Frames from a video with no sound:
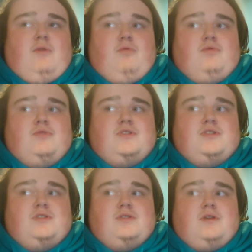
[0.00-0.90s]
was
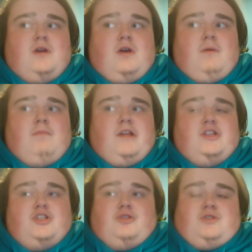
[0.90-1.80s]

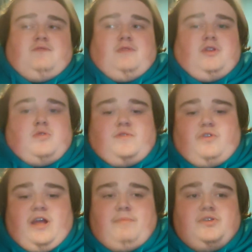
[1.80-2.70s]
introduced with those
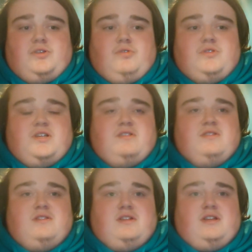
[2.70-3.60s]
3 episodes,
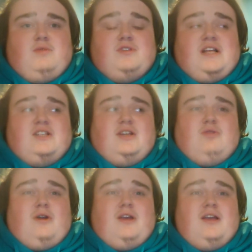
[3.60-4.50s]
and it was actually
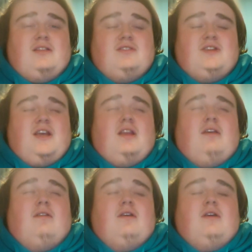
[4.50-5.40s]
quite entertaining.